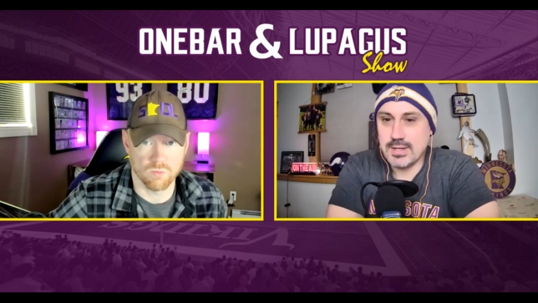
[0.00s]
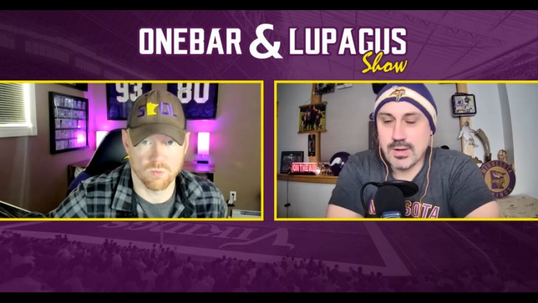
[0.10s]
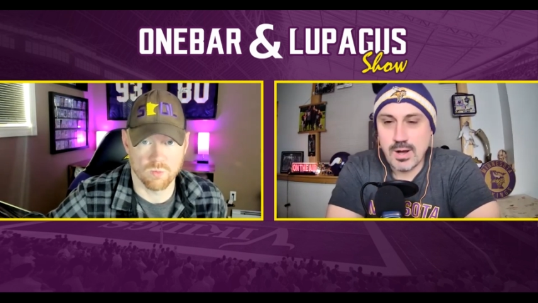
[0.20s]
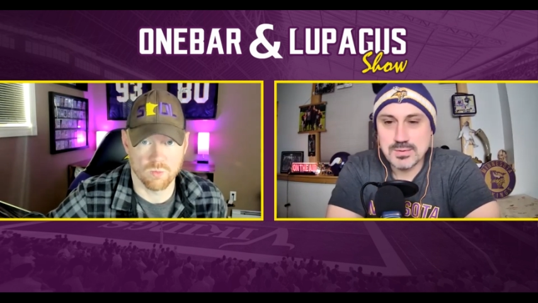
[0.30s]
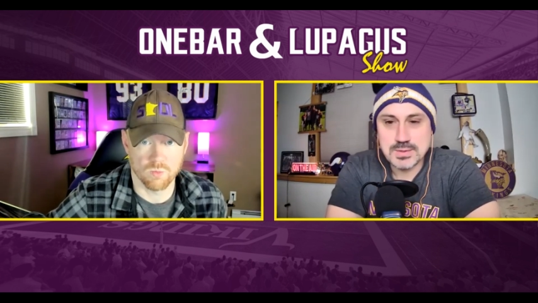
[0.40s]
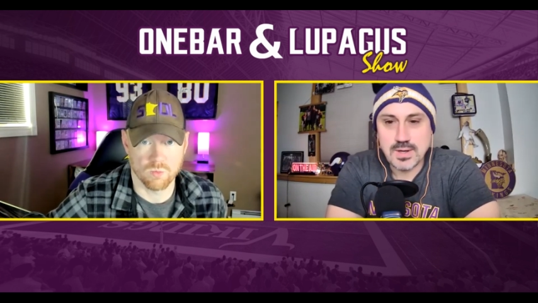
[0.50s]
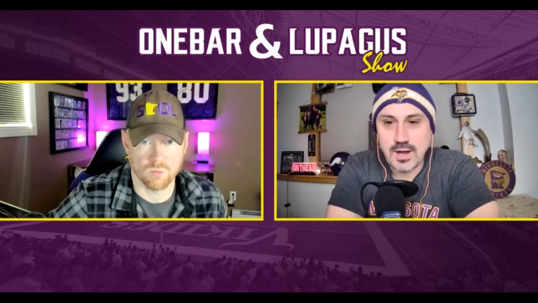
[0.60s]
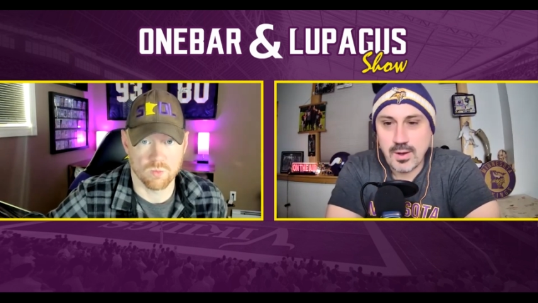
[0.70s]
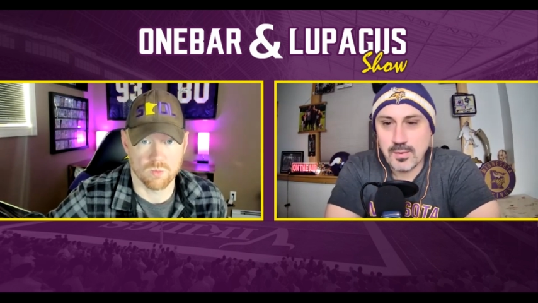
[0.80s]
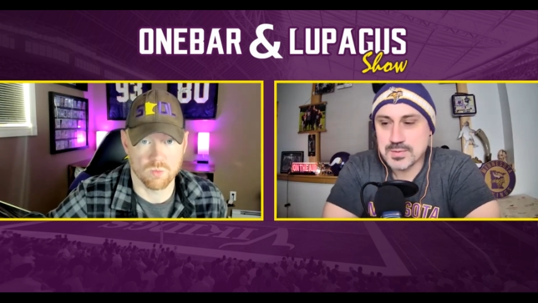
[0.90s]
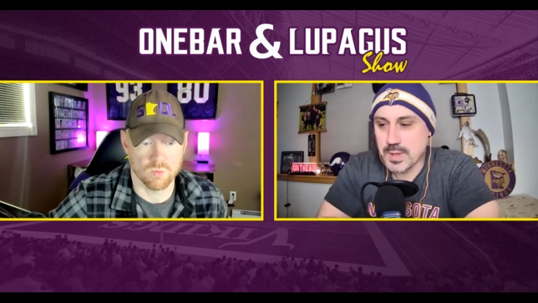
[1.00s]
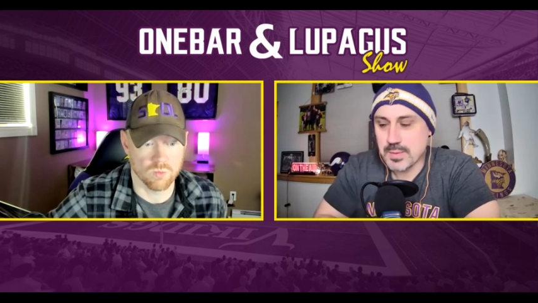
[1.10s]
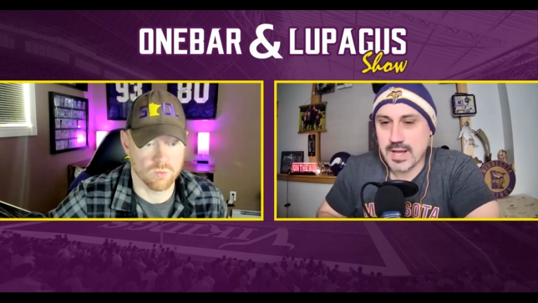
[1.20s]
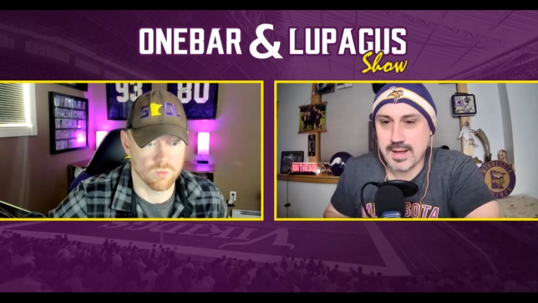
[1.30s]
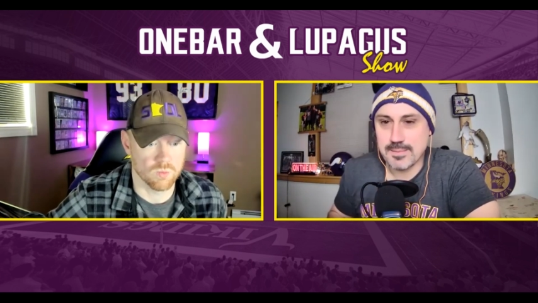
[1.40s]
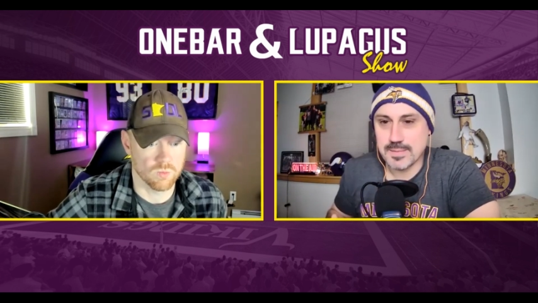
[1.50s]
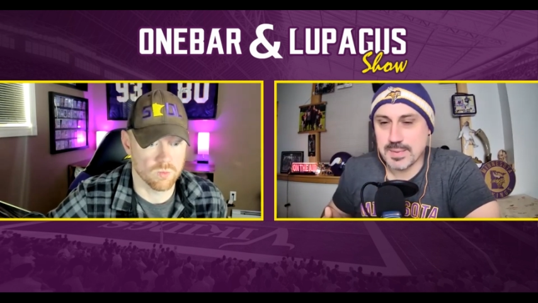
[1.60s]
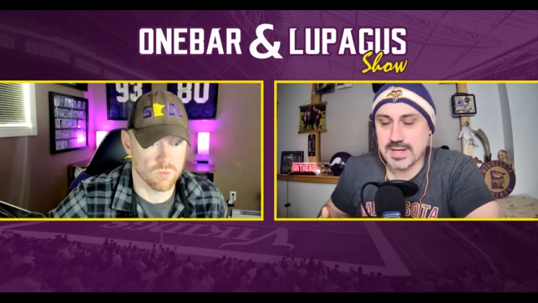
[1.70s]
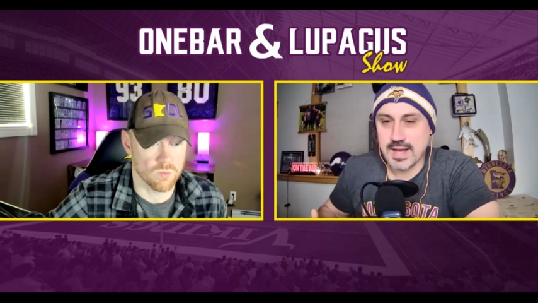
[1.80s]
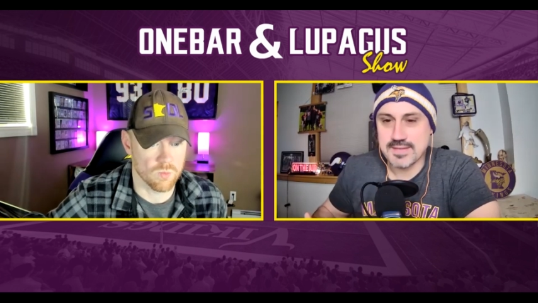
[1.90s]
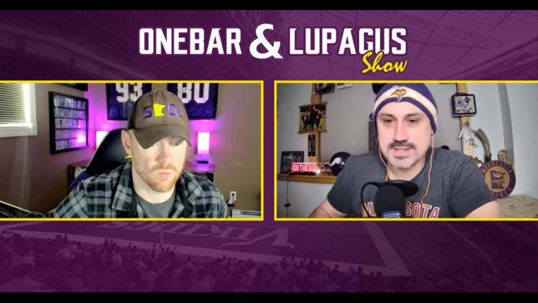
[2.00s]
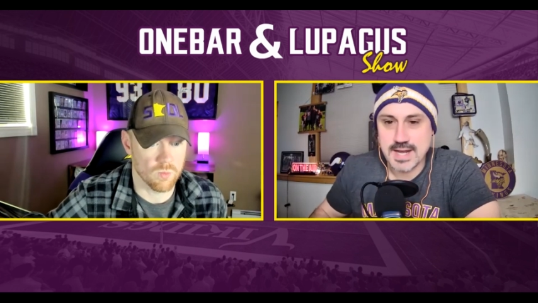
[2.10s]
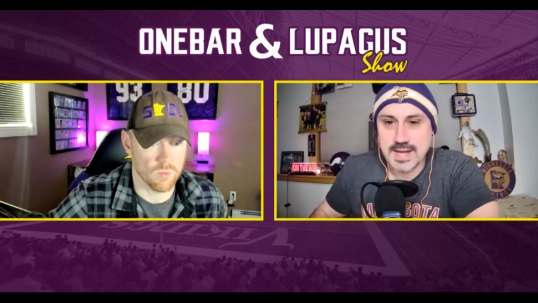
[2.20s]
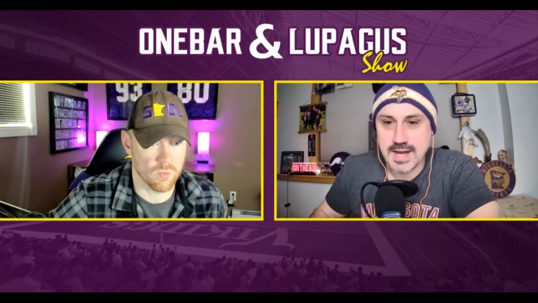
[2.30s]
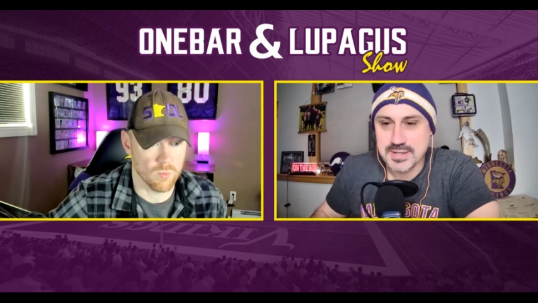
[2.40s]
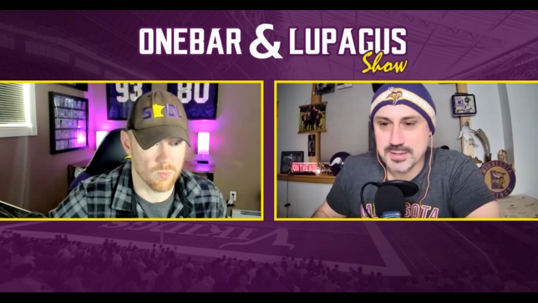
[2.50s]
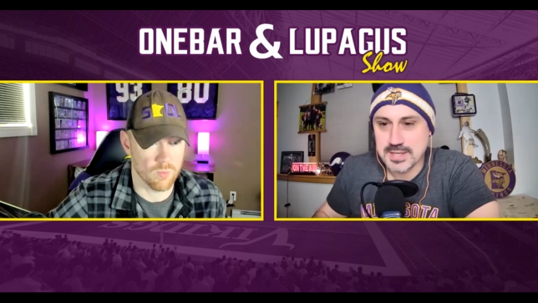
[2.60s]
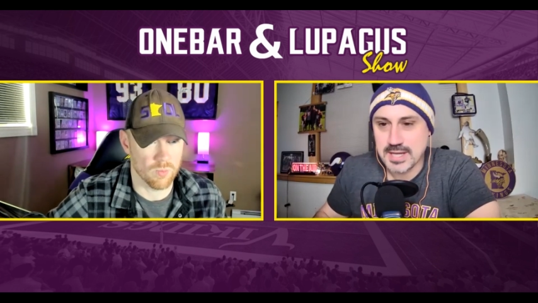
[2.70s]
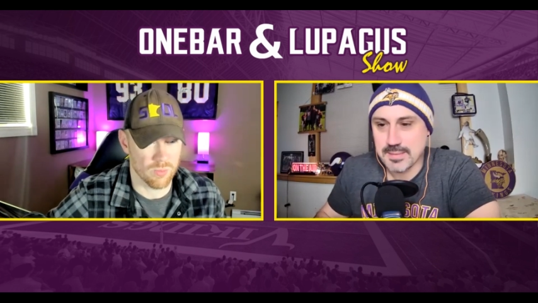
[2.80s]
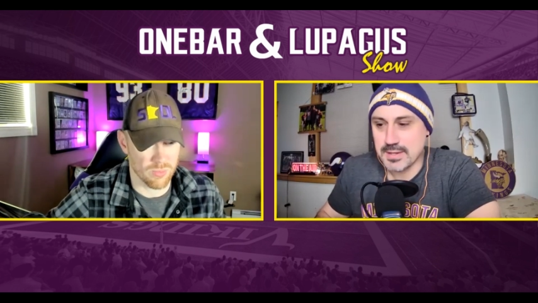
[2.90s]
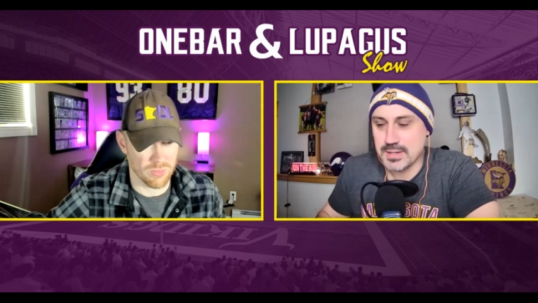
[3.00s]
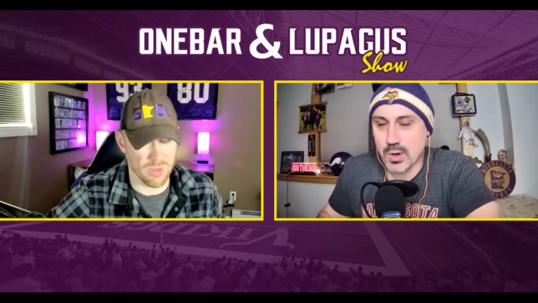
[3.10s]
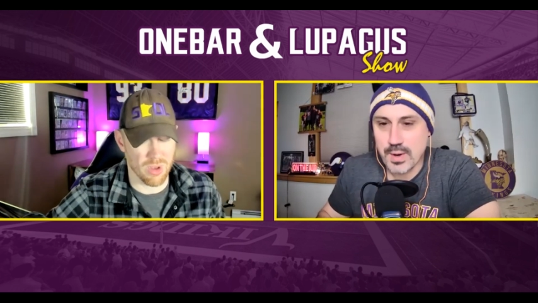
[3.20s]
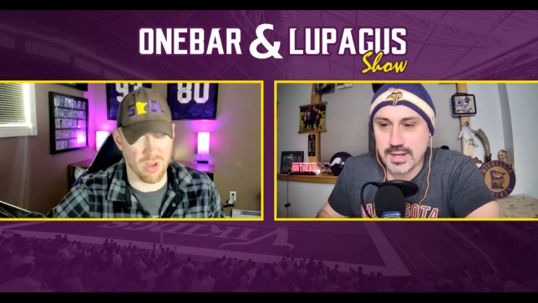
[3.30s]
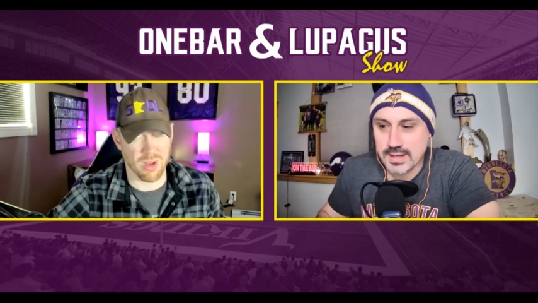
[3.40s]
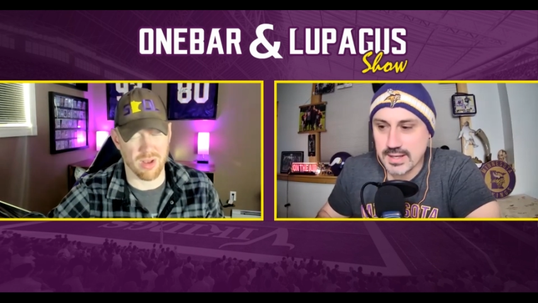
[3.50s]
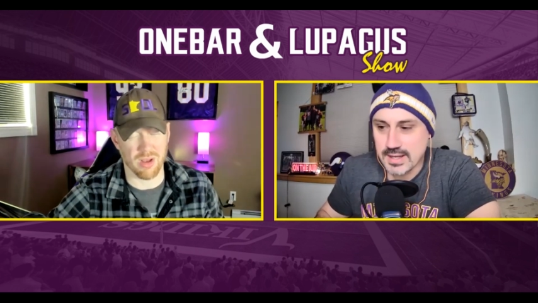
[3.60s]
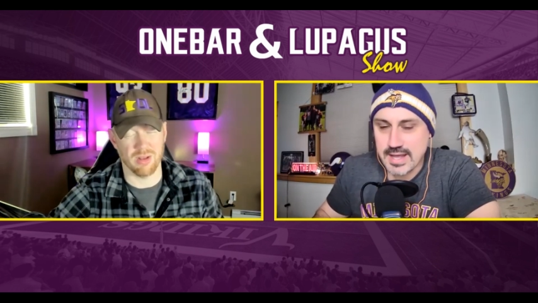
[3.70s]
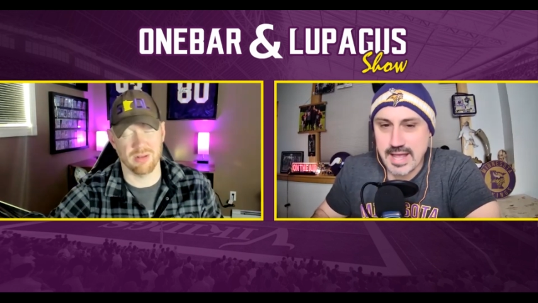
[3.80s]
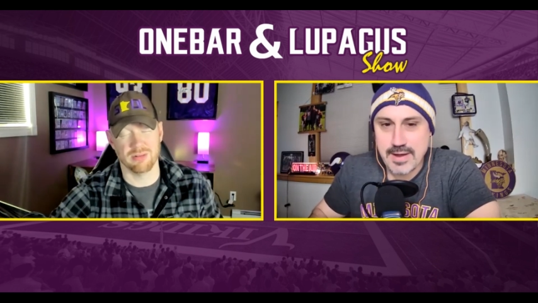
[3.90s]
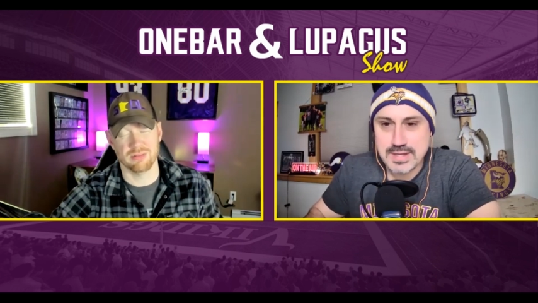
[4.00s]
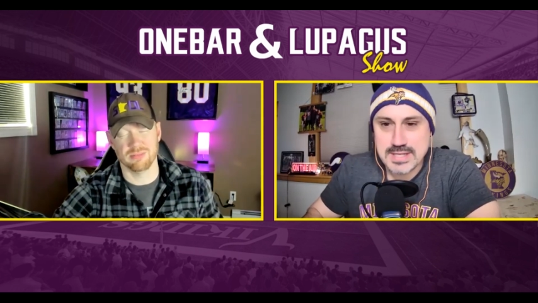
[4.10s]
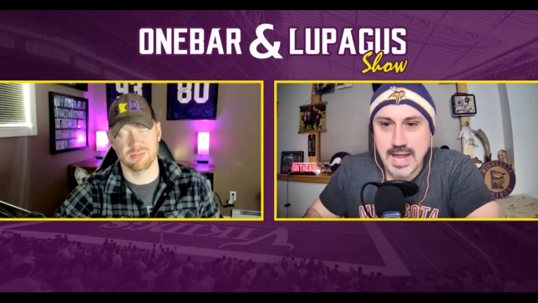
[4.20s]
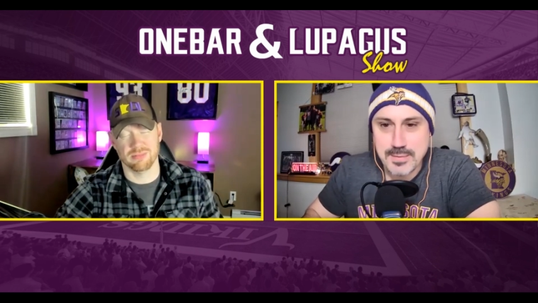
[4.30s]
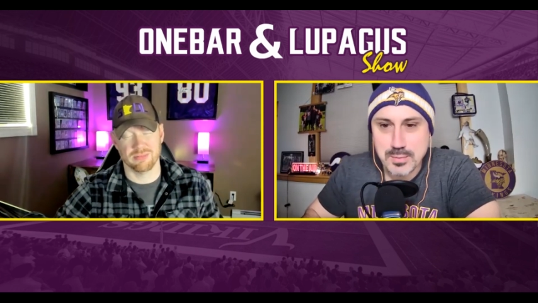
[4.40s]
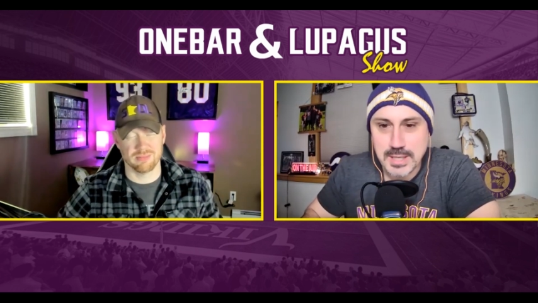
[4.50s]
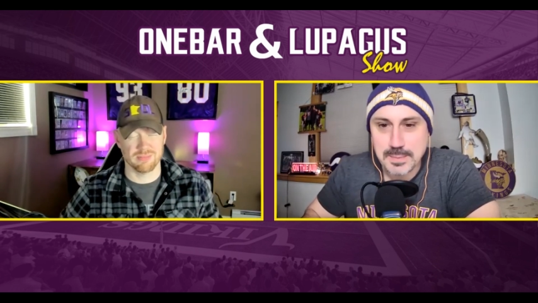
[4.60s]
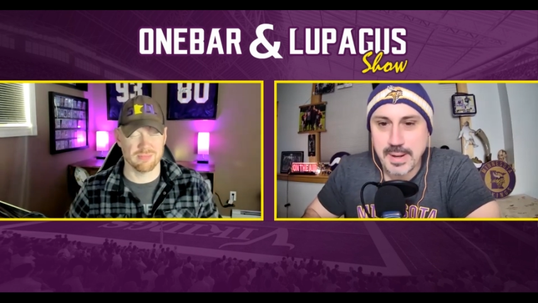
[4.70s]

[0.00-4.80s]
Speaker 1: you know how how sweet would it have to be to have this guy on your team, knowing oh. every time you play the